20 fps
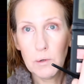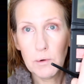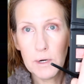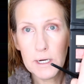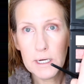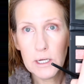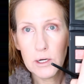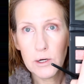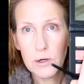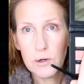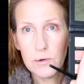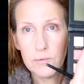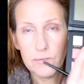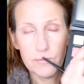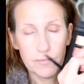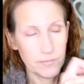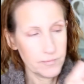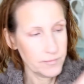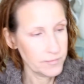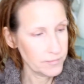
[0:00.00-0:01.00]
right here.
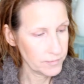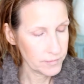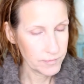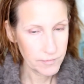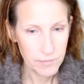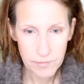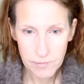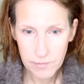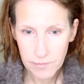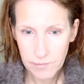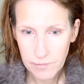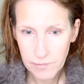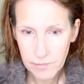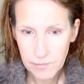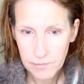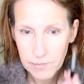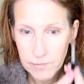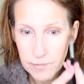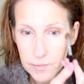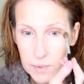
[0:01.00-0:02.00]

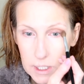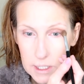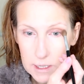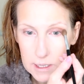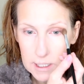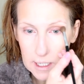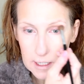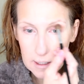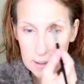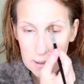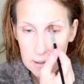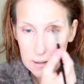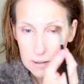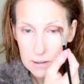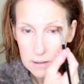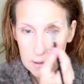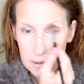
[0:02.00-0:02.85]
Look at that.